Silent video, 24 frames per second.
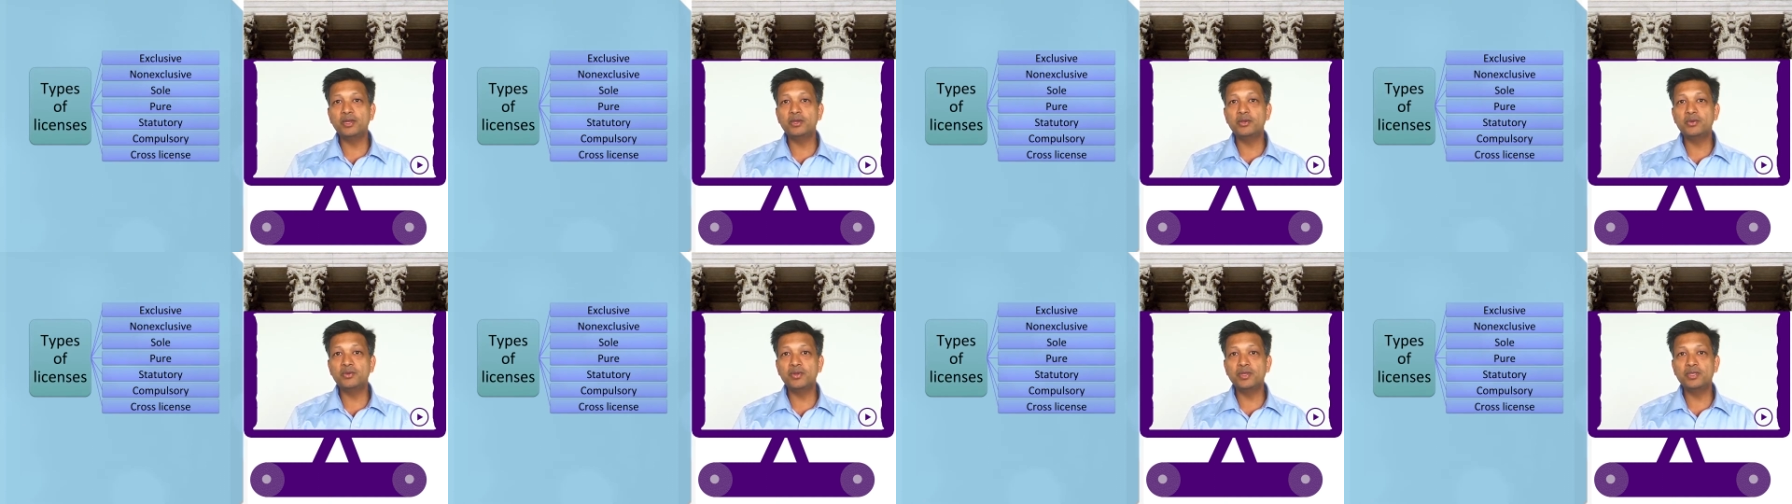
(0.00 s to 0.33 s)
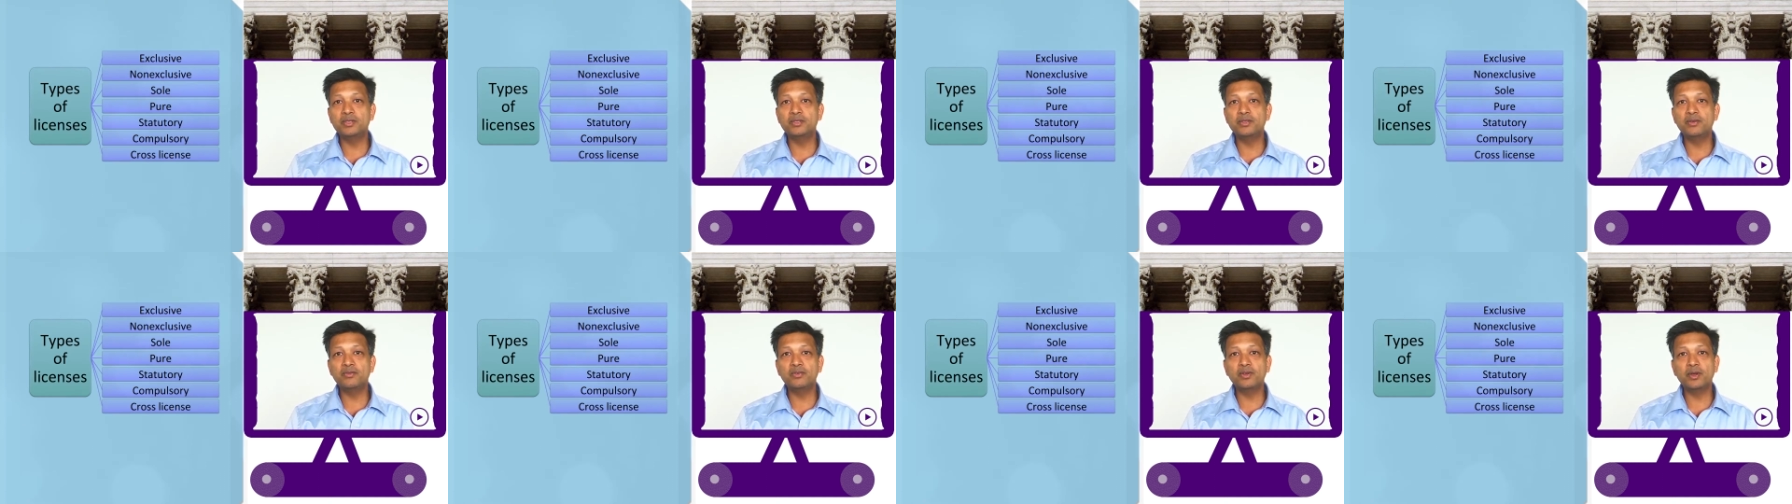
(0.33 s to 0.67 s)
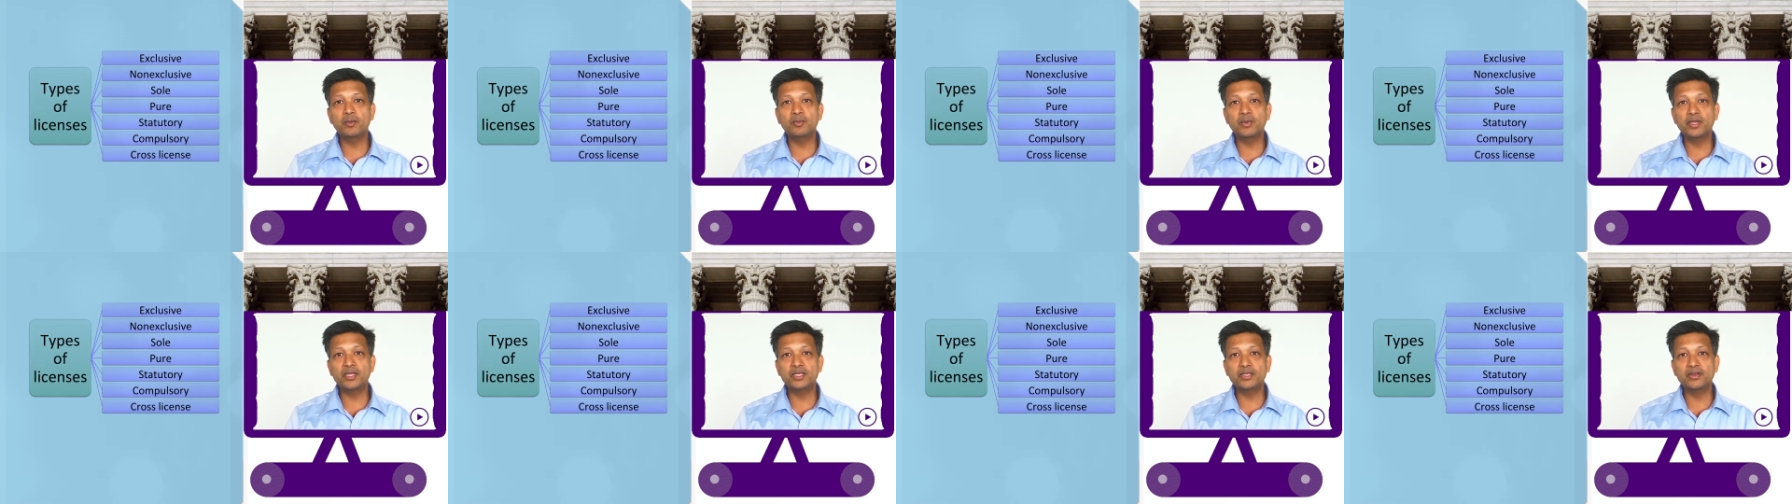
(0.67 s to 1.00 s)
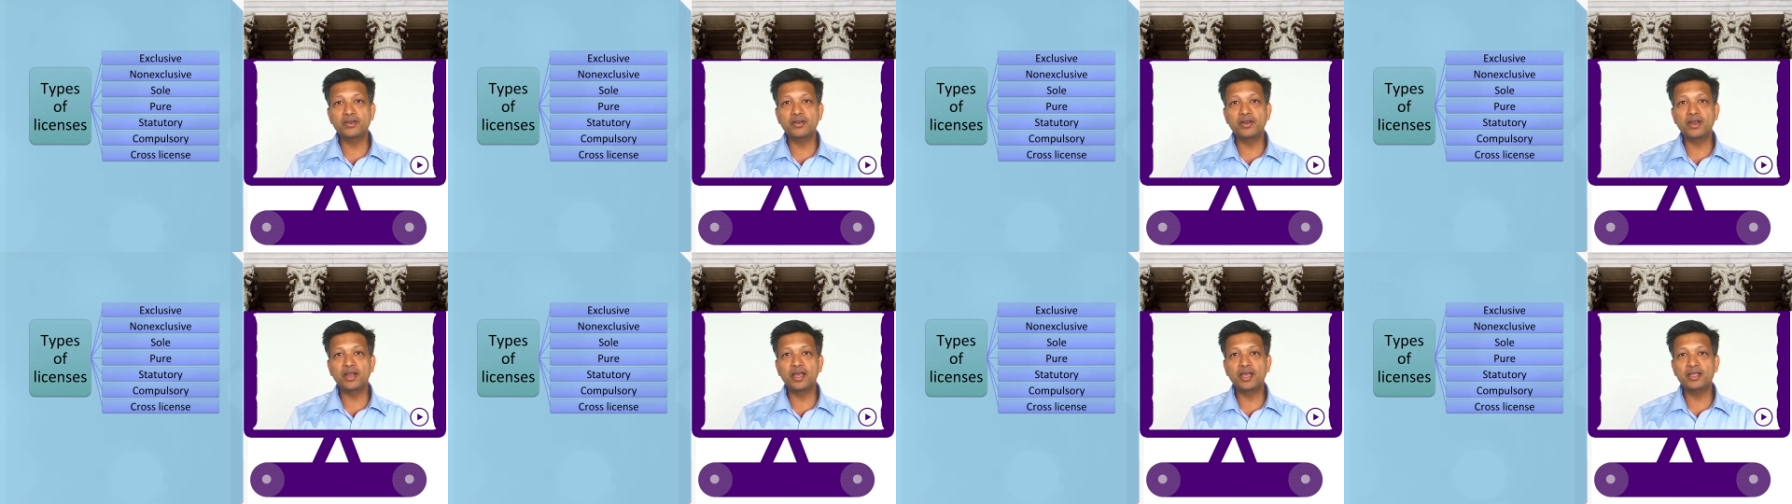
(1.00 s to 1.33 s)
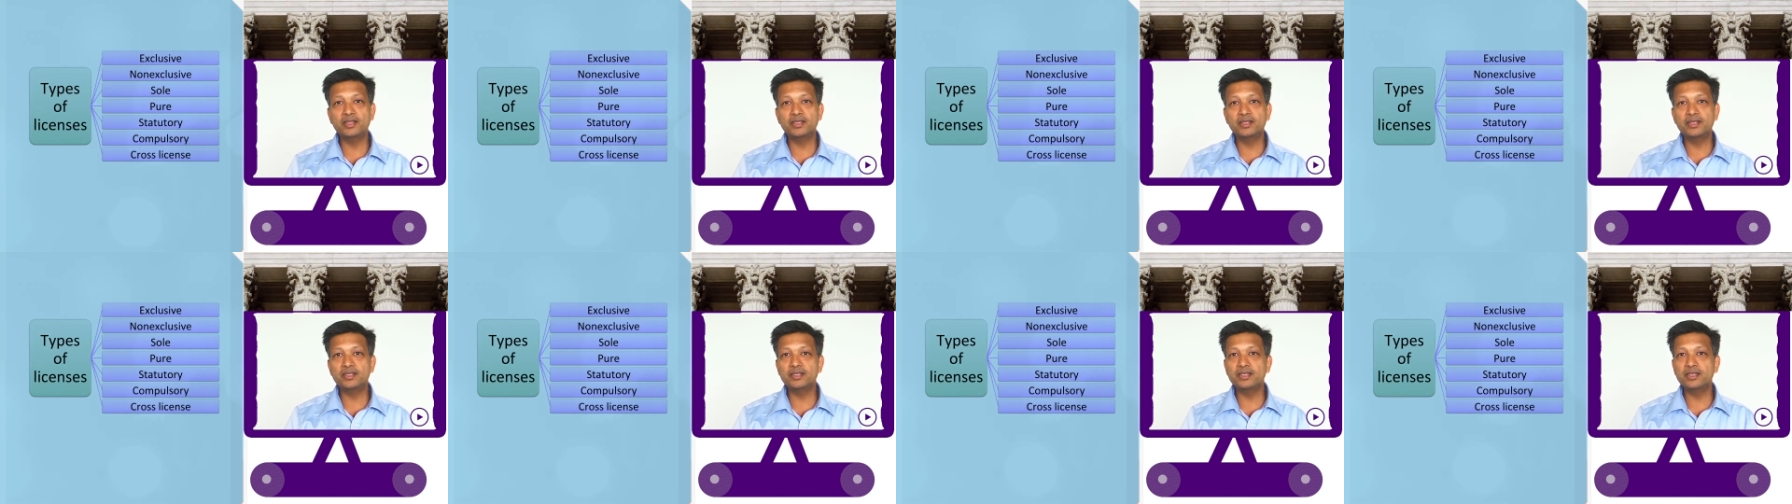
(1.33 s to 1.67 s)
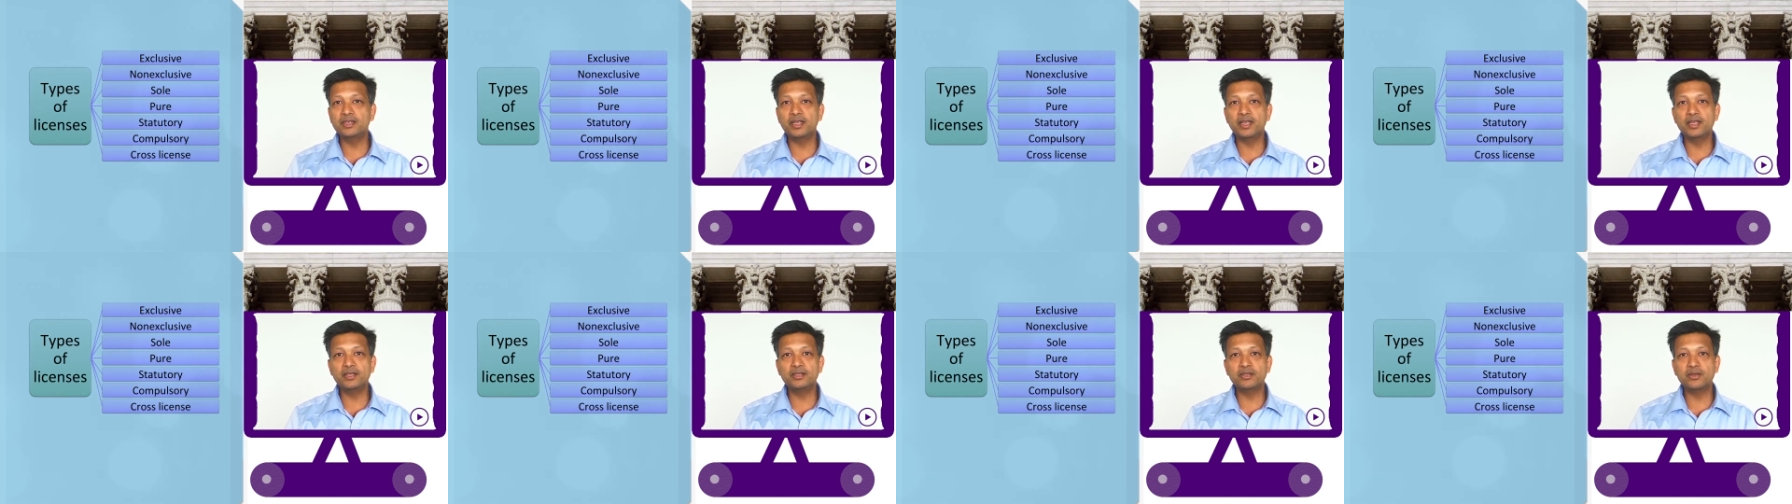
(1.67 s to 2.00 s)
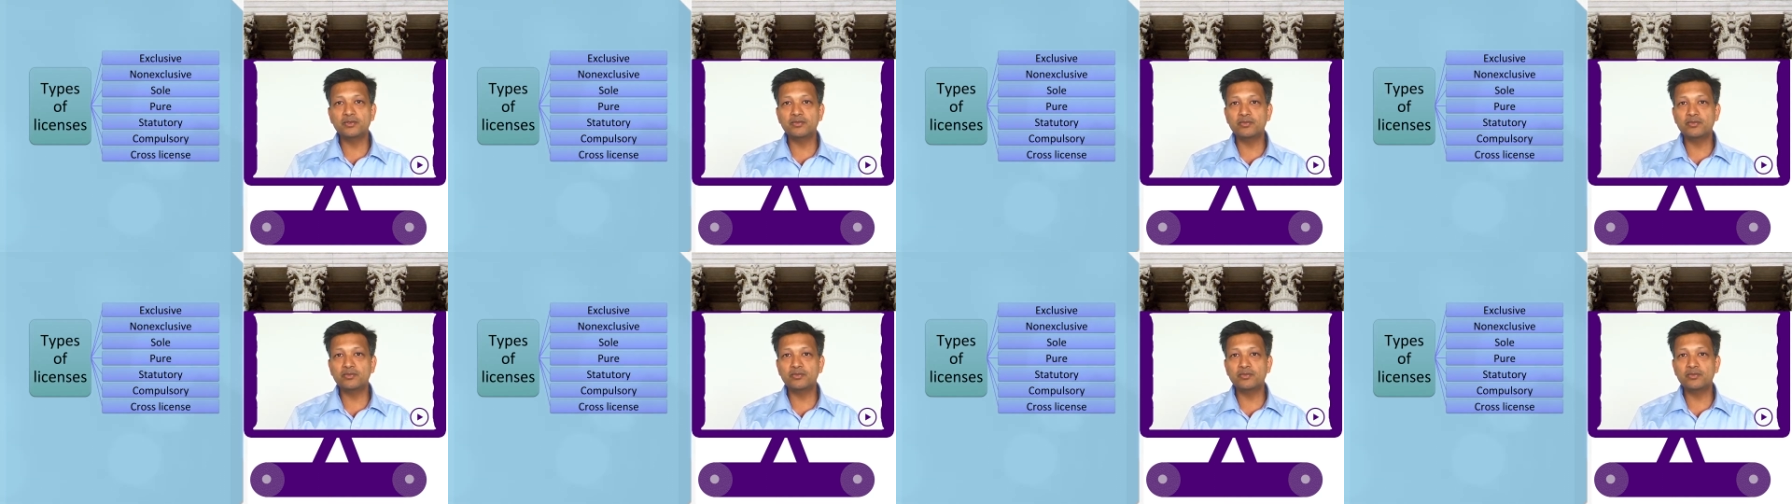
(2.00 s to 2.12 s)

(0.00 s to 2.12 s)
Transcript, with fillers: issuance of compulsory license in case